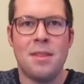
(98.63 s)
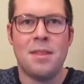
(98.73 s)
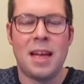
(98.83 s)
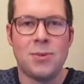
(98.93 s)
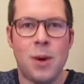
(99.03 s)

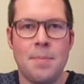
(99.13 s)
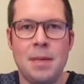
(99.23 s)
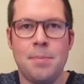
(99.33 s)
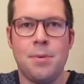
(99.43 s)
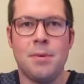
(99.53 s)
that's why
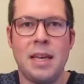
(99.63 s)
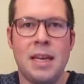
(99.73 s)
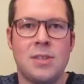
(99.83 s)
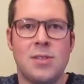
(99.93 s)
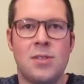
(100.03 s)
people they
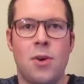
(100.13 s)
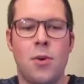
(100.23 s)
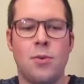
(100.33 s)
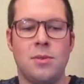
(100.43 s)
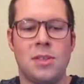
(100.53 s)
get
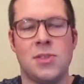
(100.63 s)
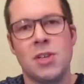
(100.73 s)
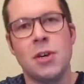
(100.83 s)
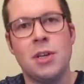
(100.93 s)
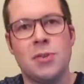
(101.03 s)
so
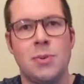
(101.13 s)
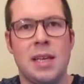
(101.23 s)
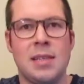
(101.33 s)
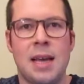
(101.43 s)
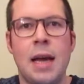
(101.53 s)
discouraged when
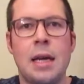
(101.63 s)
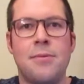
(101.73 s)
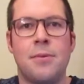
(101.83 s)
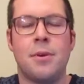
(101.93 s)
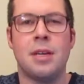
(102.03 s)
they sign up
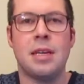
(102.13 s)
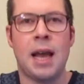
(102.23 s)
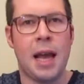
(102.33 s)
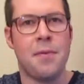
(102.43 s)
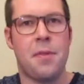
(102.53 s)
for it. And
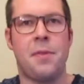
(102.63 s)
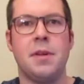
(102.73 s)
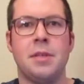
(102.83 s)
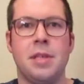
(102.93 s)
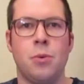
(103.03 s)
I have a
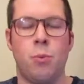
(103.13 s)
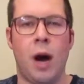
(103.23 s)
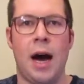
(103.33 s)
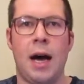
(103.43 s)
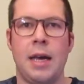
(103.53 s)
theory
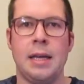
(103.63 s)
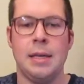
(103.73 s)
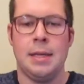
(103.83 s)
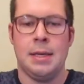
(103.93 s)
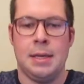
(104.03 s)
why.
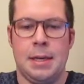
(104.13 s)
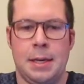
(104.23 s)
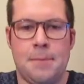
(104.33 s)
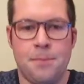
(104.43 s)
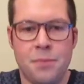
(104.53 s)

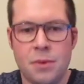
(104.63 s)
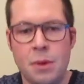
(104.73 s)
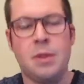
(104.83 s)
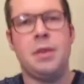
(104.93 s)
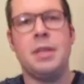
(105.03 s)
Um,
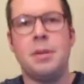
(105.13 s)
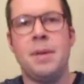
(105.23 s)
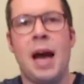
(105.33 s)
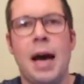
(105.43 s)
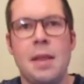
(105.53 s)
theory
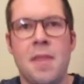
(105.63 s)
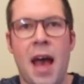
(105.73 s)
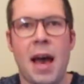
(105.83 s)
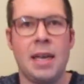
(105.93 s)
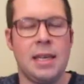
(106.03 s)
behind
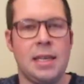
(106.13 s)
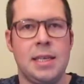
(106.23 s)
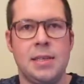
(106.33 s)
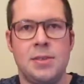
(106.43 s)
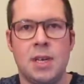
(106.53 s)
that
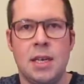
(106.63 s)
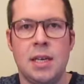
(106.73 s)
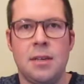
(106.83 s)
is